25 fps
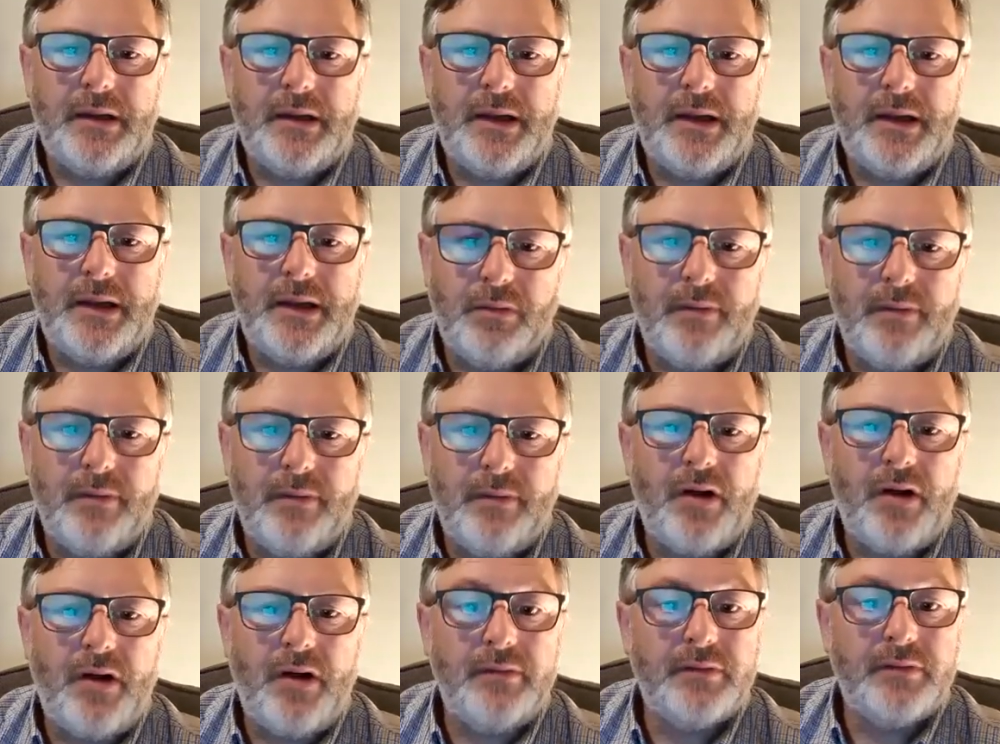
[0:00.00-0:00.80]
they were
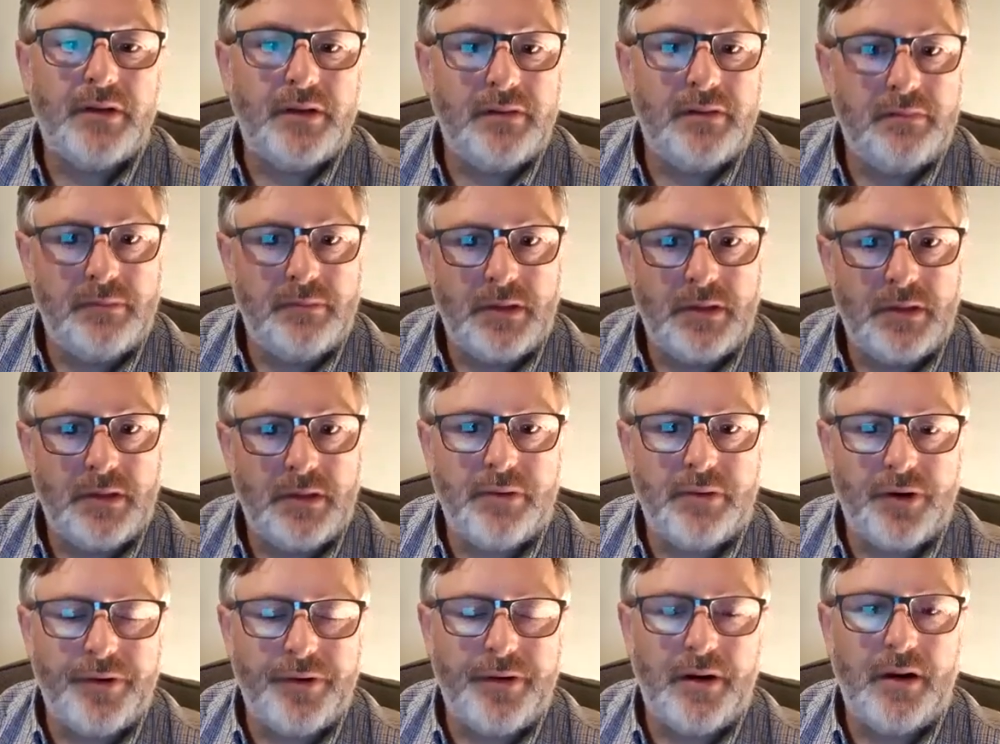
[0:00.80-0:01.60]
involved in my
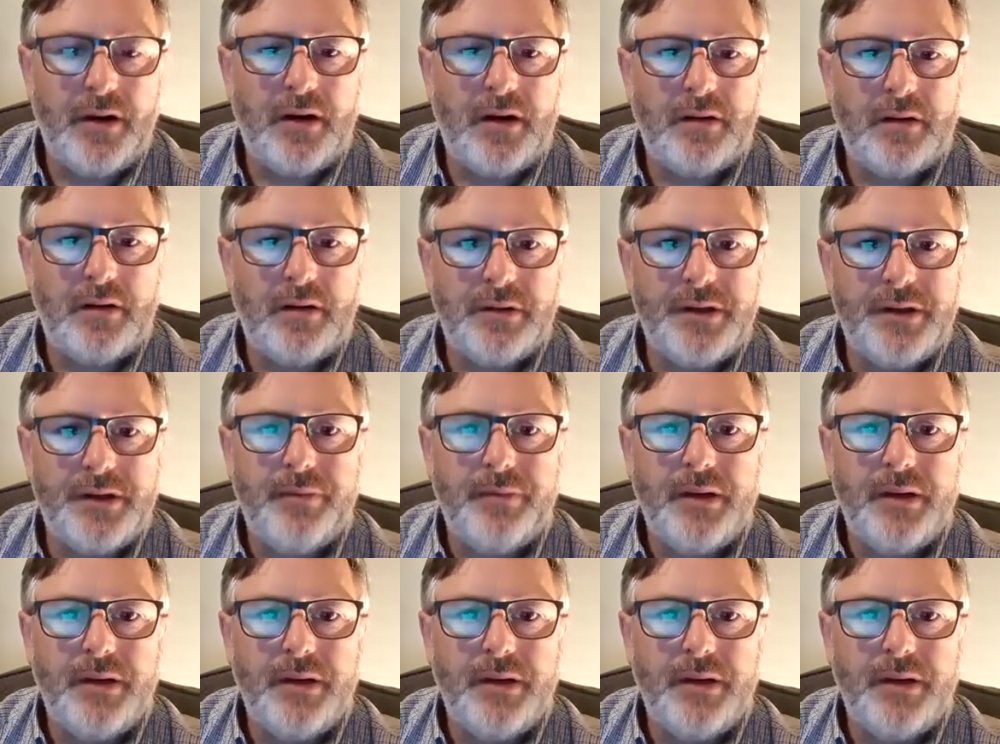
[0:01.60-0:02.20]
brother-in-law when he